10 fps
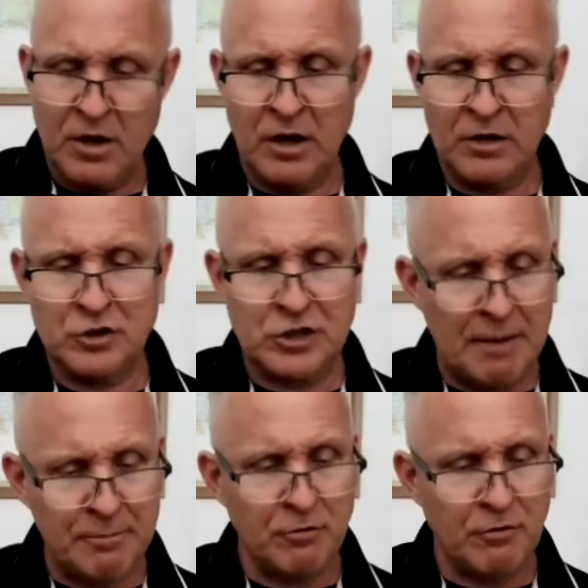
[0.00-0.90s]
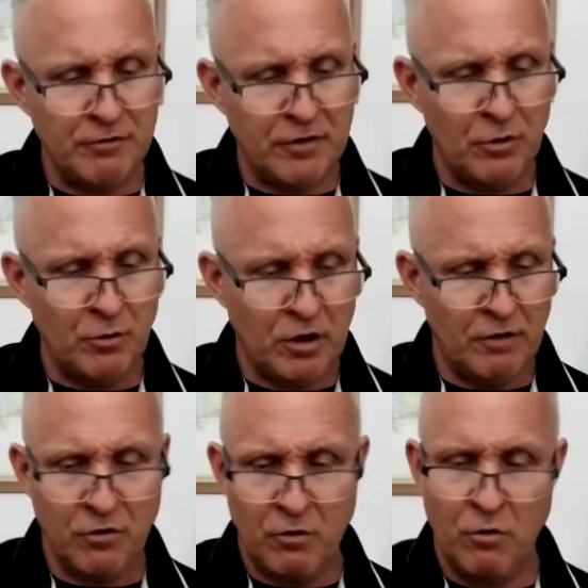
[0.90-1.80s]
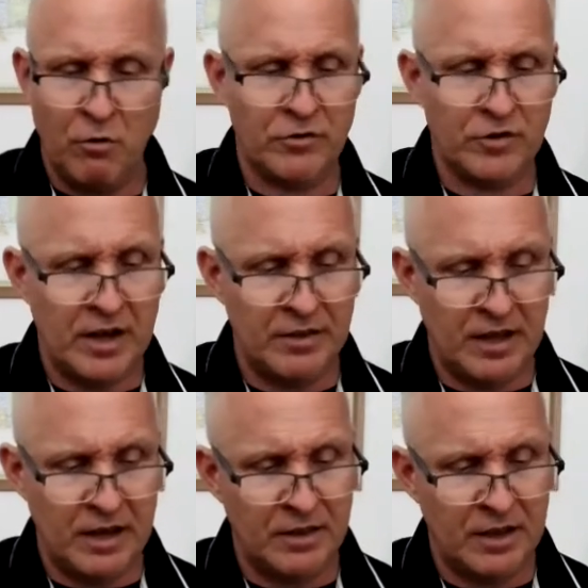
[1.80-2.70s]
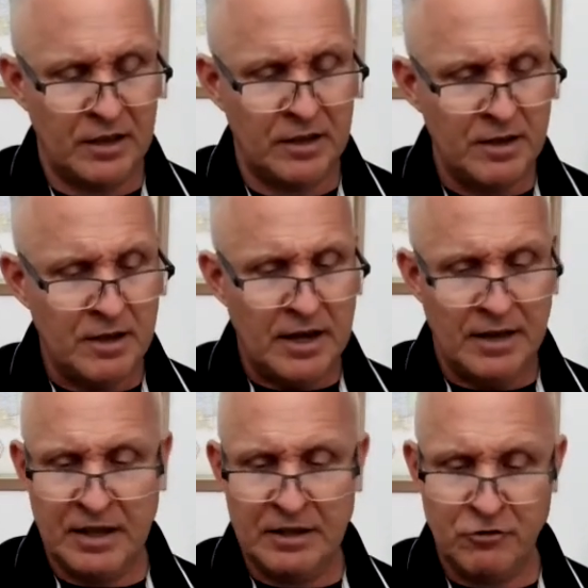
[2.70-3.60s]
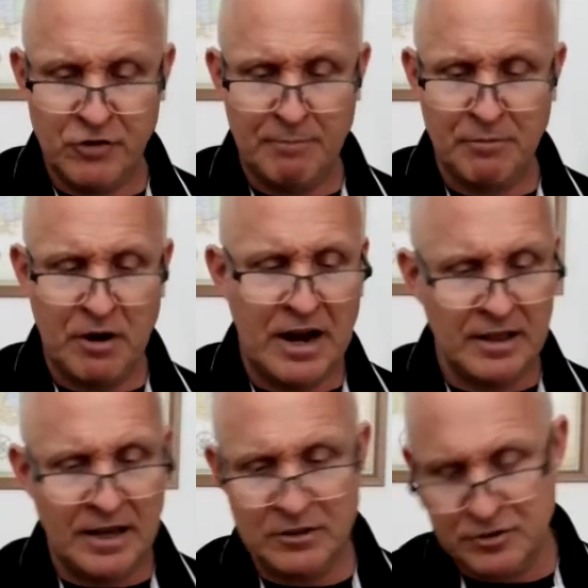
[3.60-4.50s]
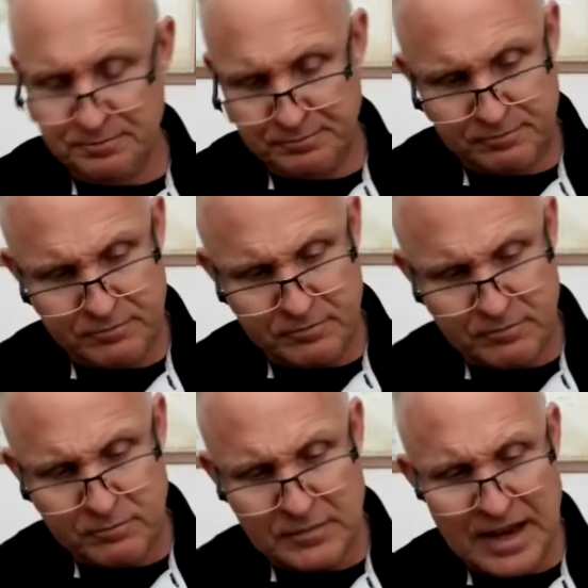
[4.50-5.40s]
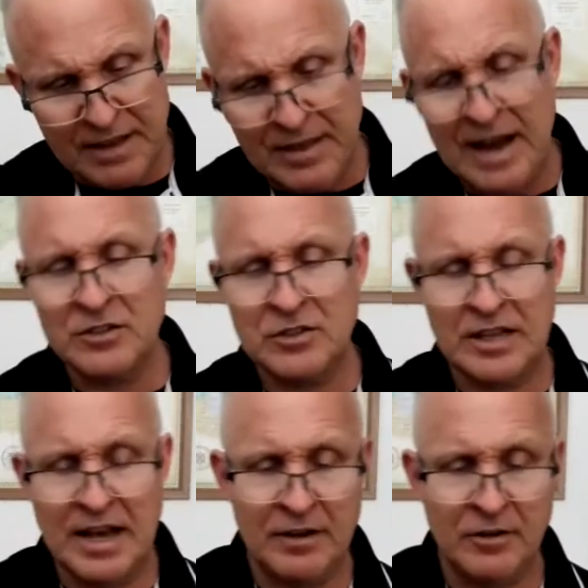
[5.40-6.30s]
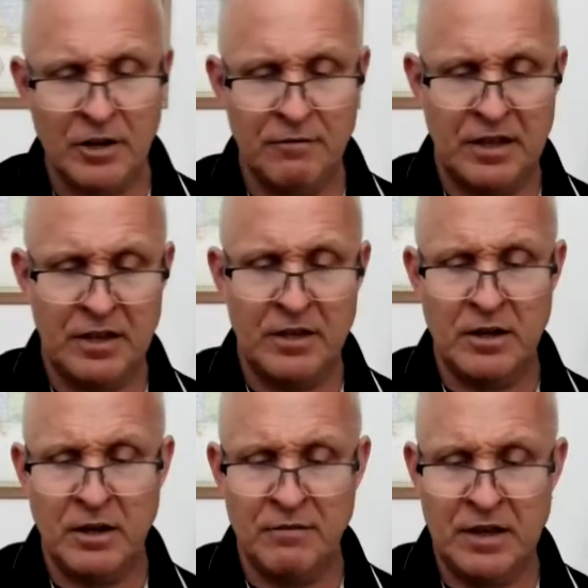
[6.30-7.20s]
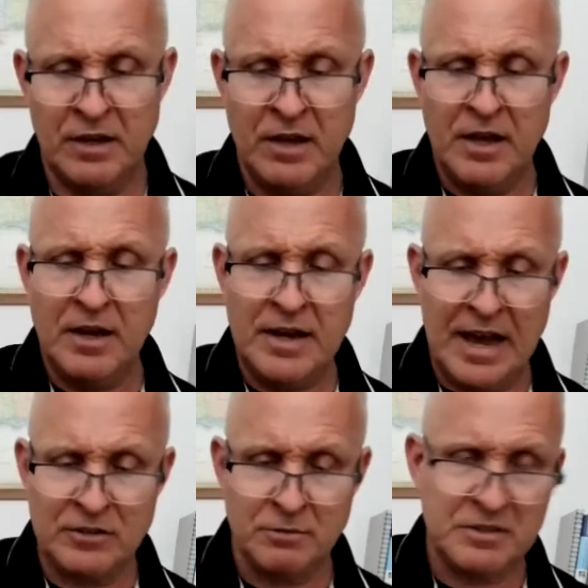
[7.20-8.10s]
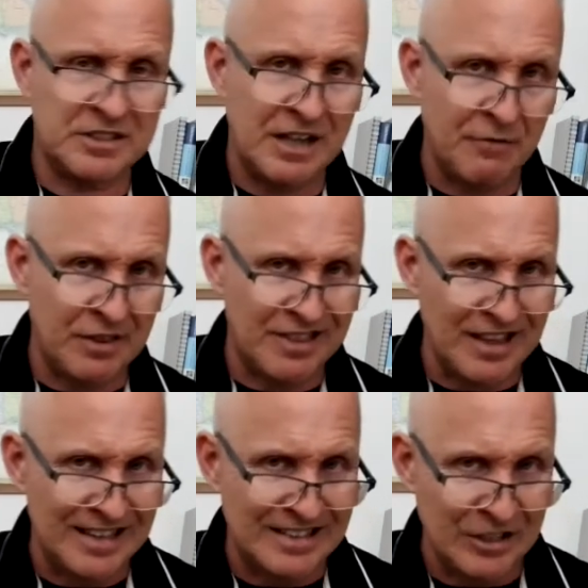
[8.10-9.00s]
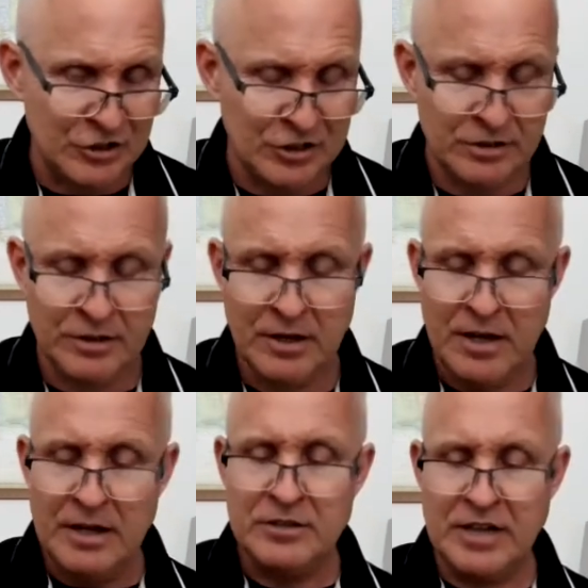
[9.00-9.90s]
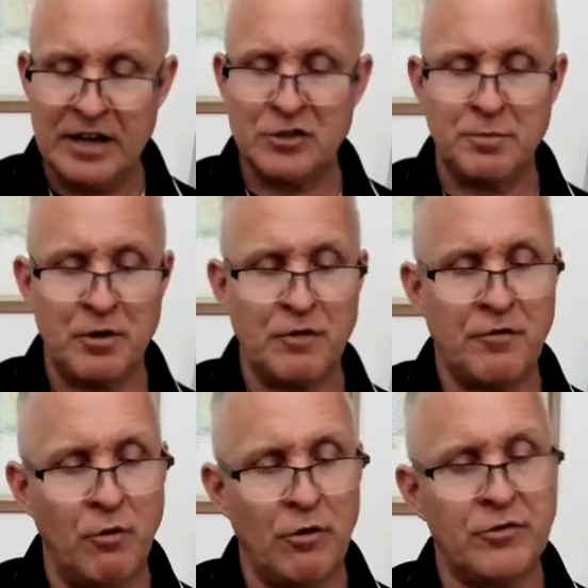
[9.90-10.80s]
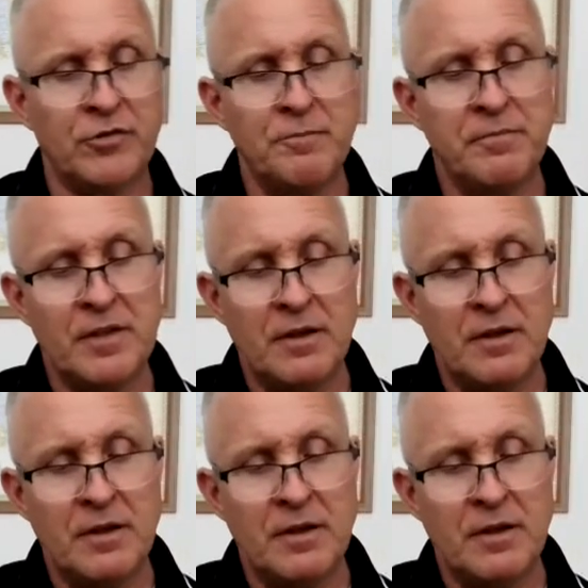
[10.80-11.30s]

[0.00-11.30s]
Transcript: uh, chapter review, of course, and then the, and then the chapter highlights. And that is the end of the, of the NASM seventh edition textbook. Of course,